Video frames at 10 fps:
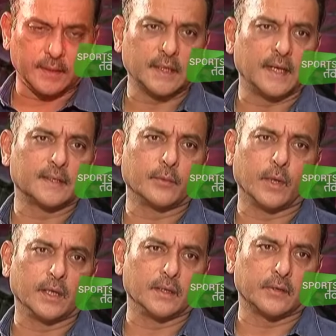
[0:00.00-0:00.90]
these guys have
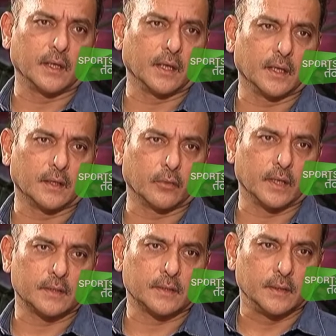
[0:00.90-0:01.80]
won in Sri Lanka
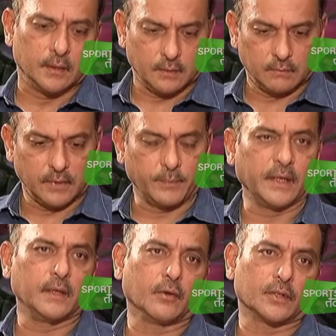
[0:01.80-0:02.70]
twice. They've
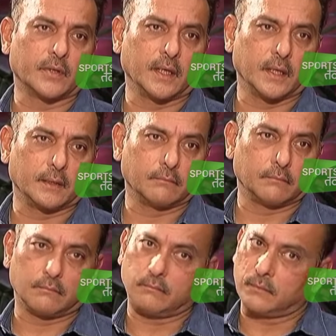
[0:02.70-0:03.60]
beaten Australia
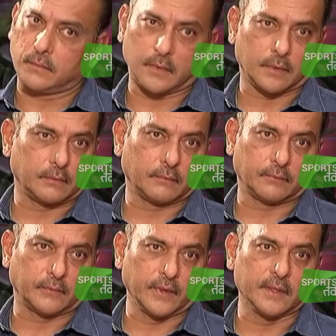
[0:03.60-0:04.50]

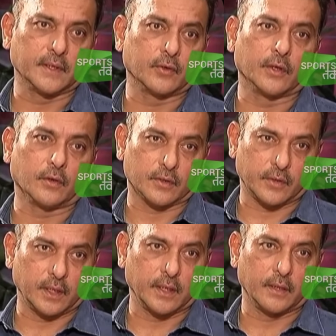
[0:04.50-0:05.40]
three zero in
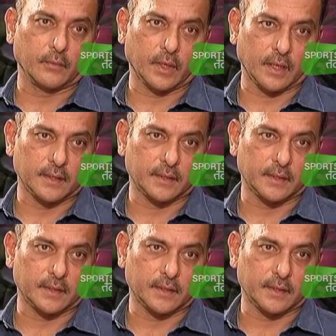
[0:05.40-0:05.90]
Australia in a one-day